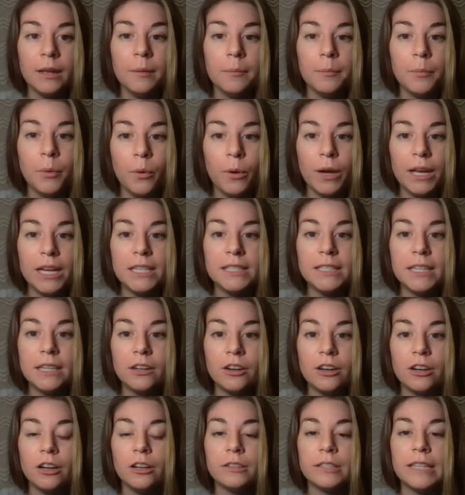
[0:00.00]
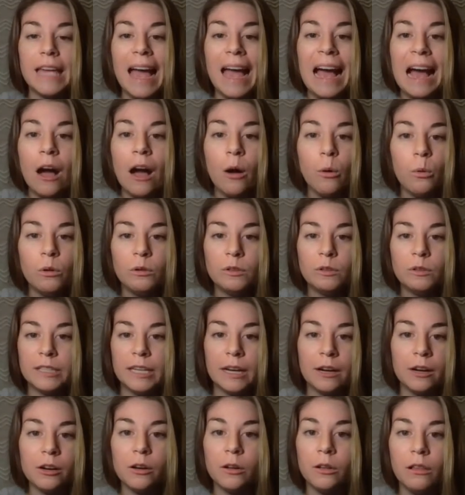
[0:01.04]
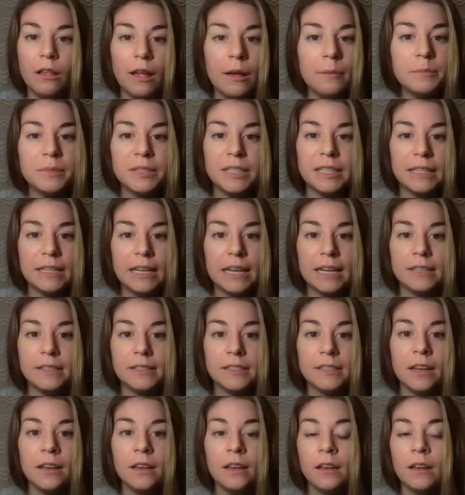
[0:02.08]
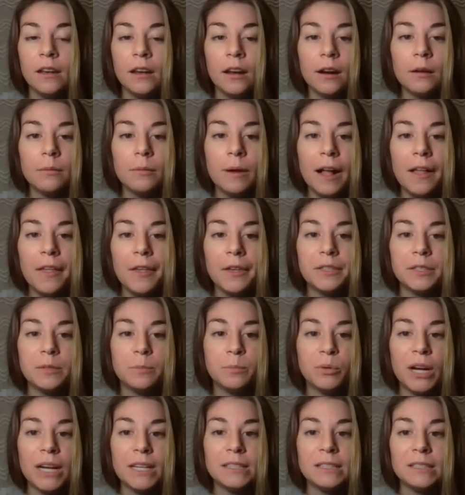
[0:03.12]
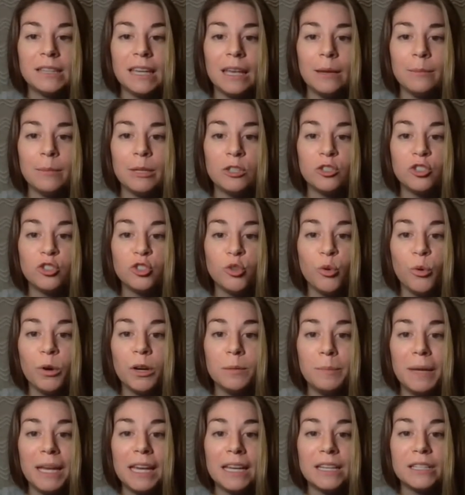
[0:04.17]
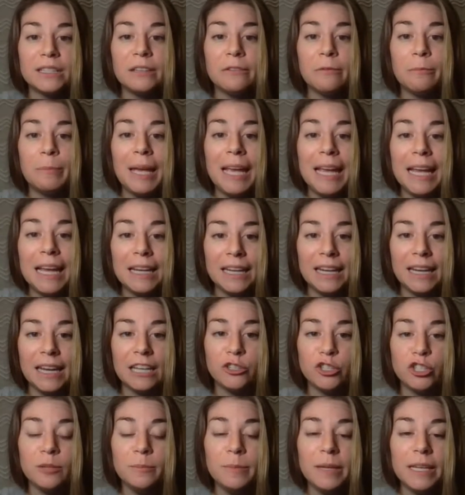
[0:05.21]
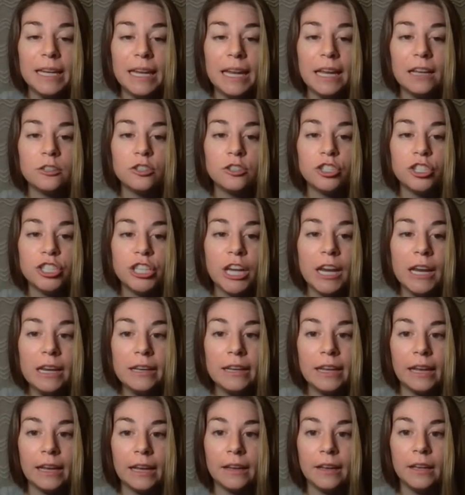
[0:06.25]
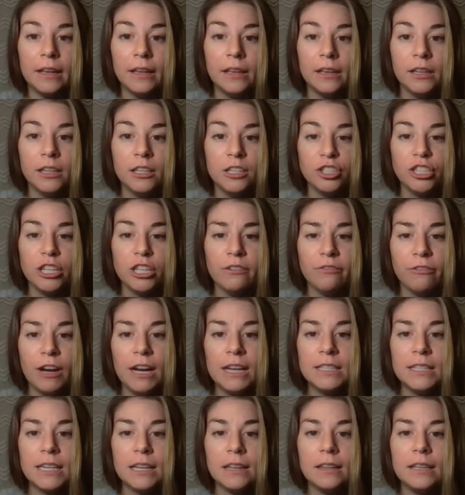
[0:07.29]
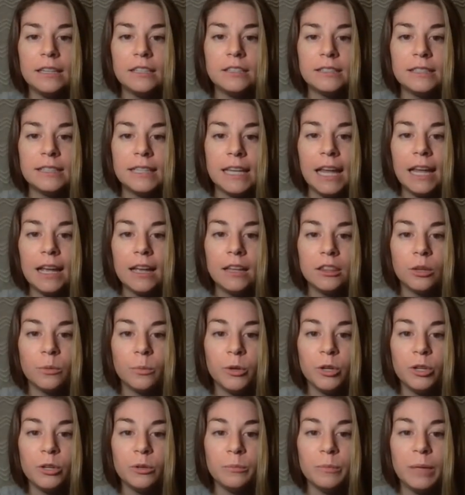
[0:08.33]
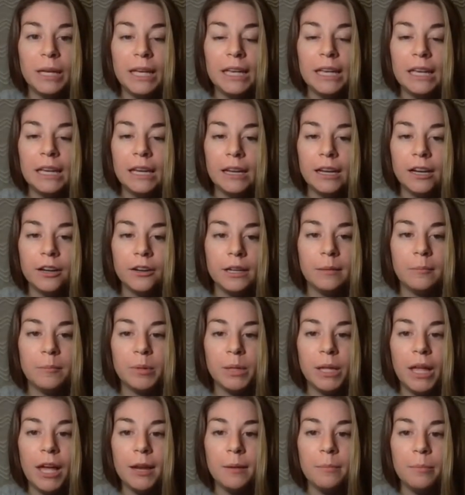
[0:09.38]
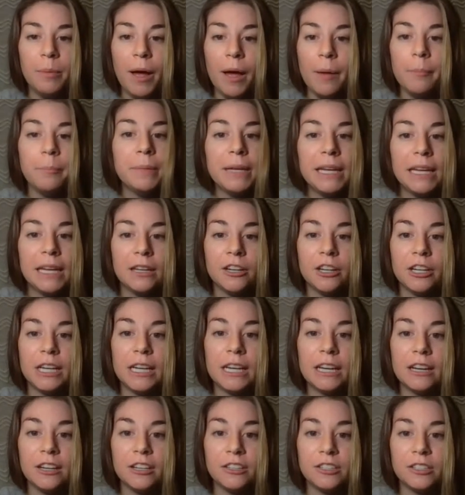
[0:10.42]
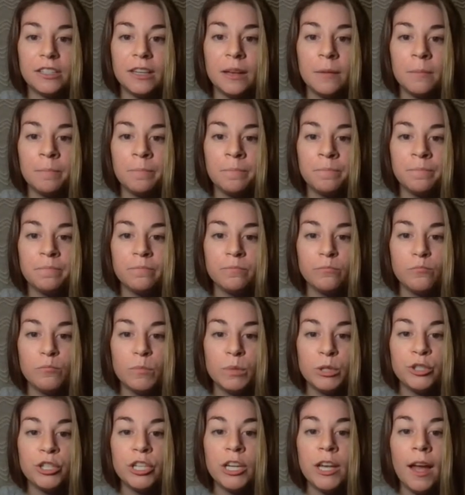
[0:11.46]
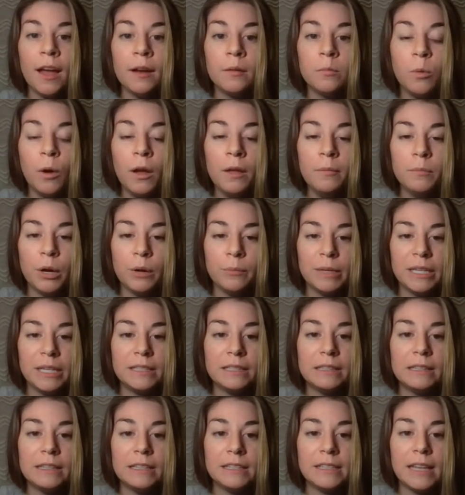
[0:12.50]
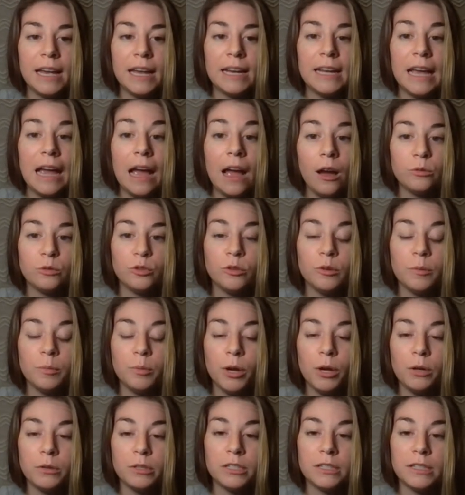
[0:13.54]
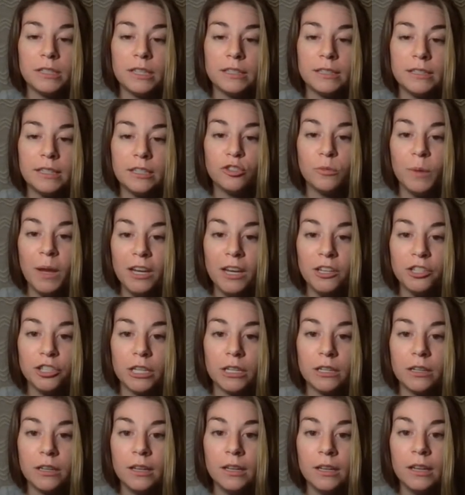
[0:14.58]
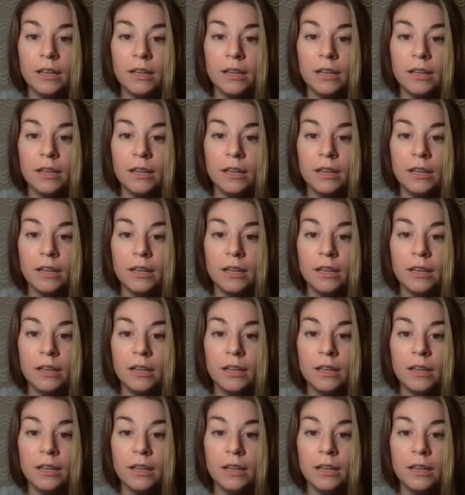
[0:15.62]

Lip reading: Boys and girls howled at her clumsiness. Aurella's breaths came in short pants of panic, and she began shaking. She frantically scanned the room, hearing blood pumping in her ears. She had one moment to decide how to approach the situation.